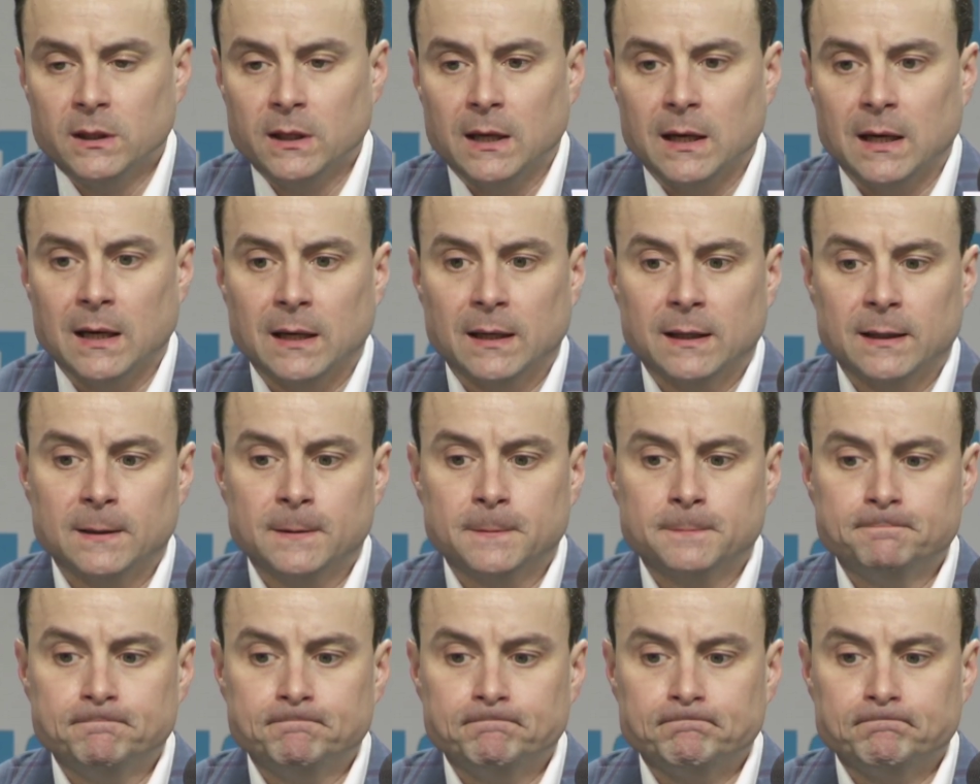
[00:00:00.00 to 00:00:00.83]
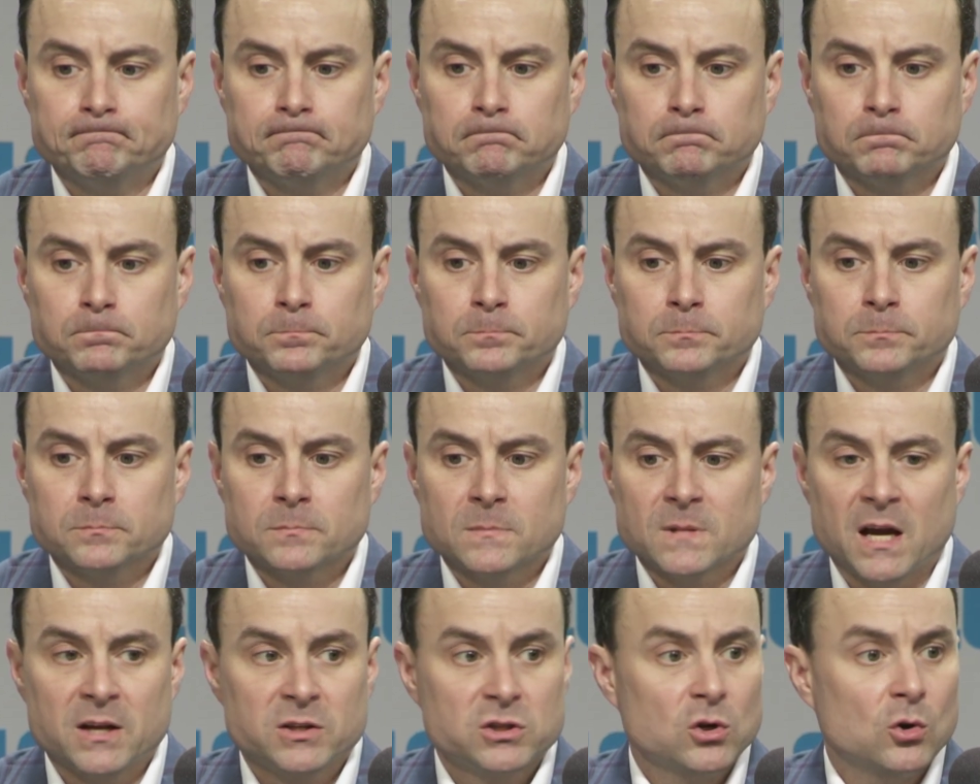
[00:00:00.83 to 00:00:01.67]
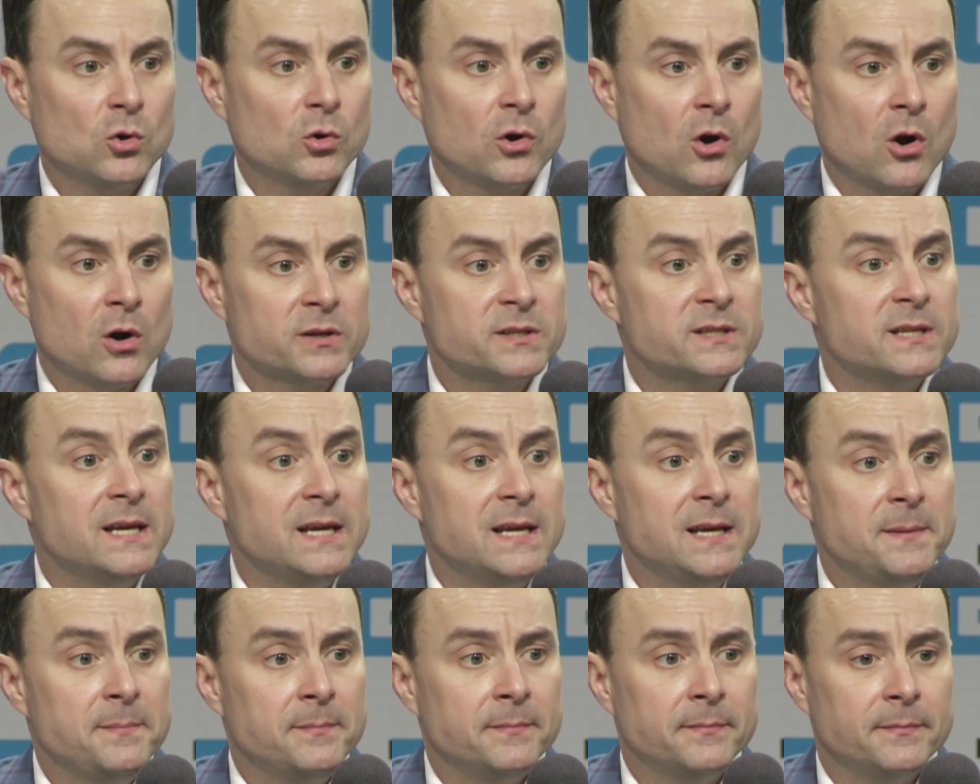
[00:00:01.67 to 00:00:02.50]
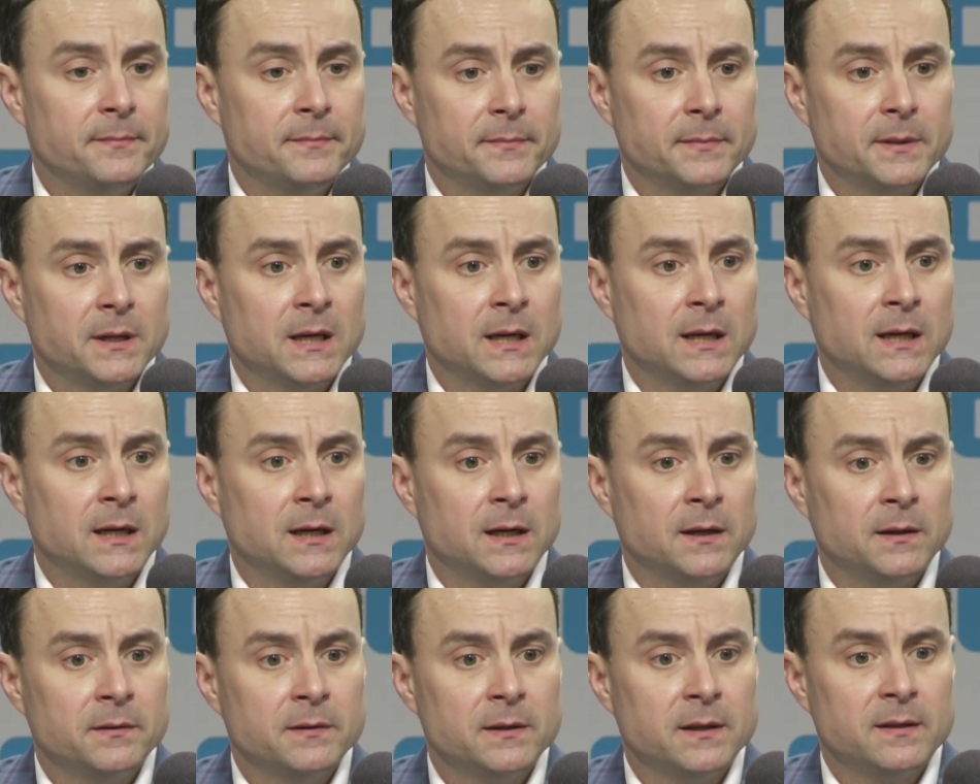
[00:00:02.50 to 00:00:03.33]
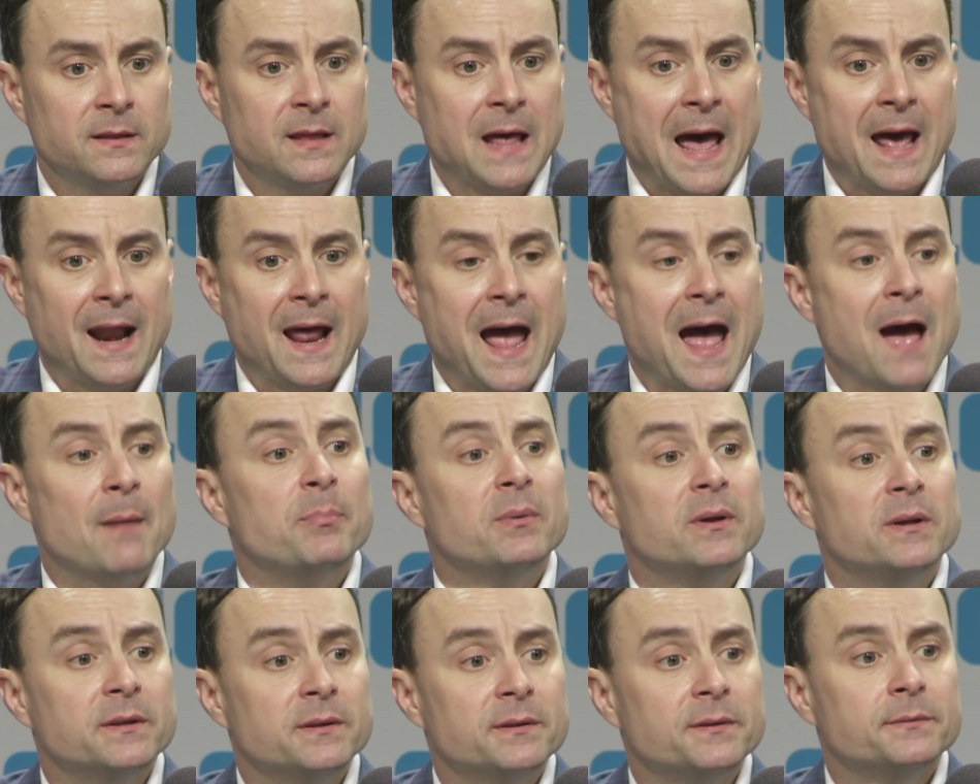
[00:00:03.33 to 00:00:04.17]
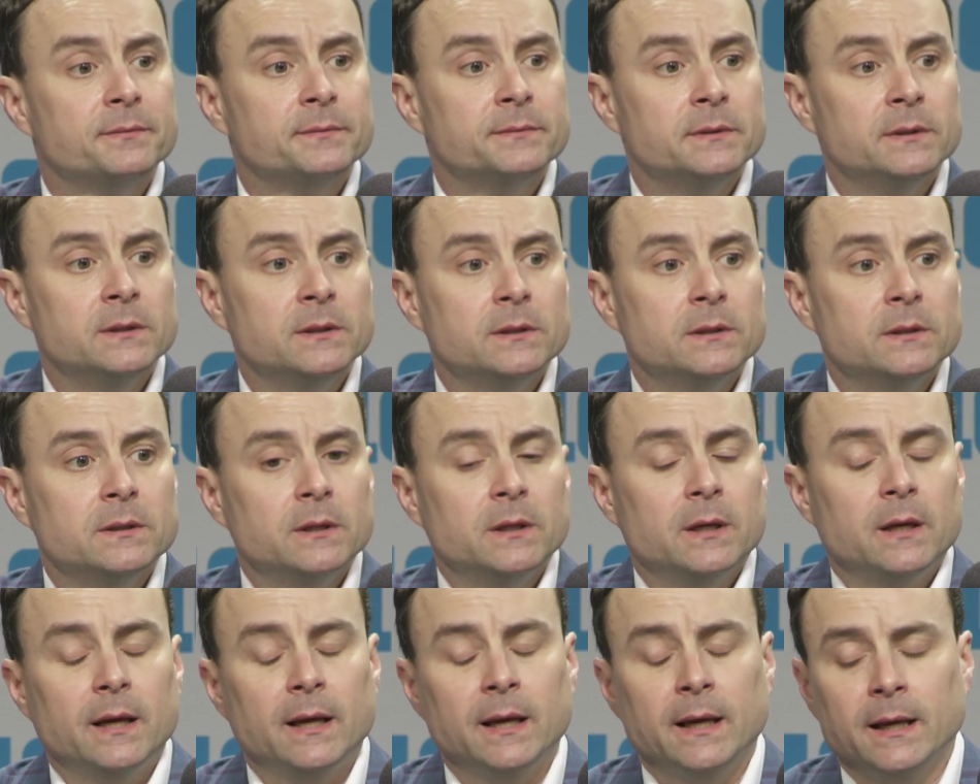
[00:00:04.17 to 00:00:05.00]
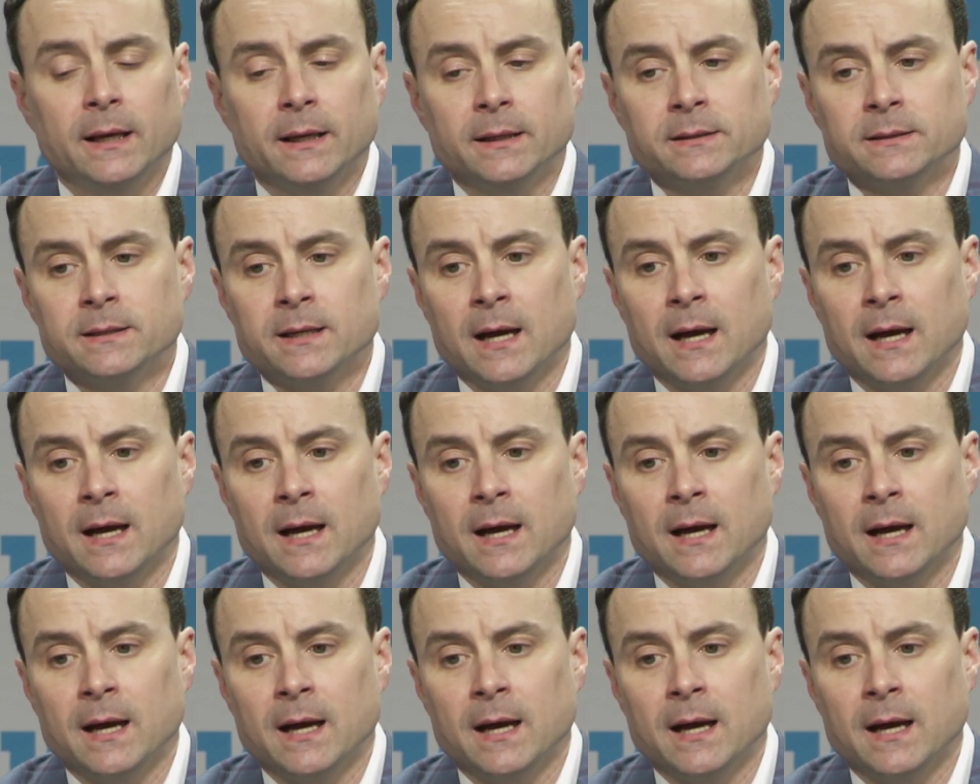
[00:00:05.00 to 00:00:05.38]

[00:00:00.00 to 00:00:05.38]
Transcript: I told our team that happened, and